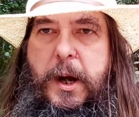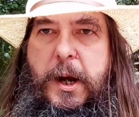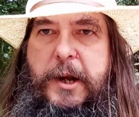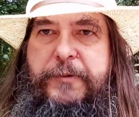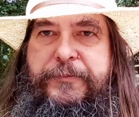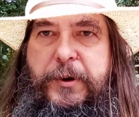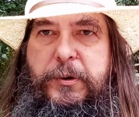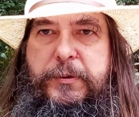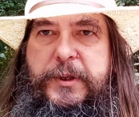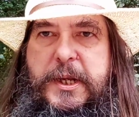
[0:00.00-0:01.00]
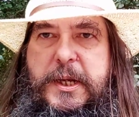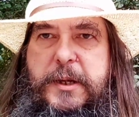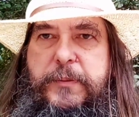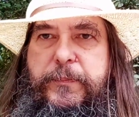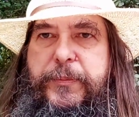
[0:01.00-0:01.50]
And I followed
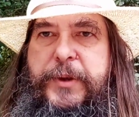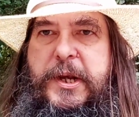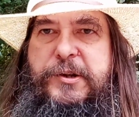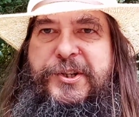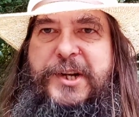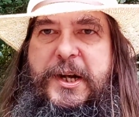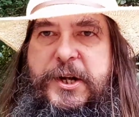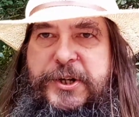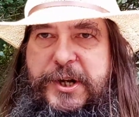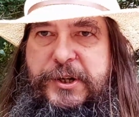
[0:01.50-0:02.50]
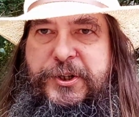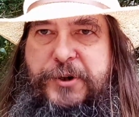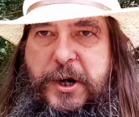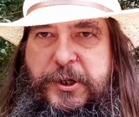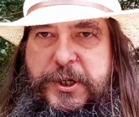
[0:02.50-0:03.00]
the installation
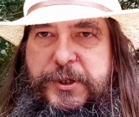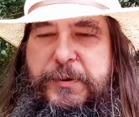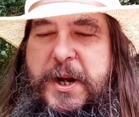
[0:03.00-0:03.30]
instructions,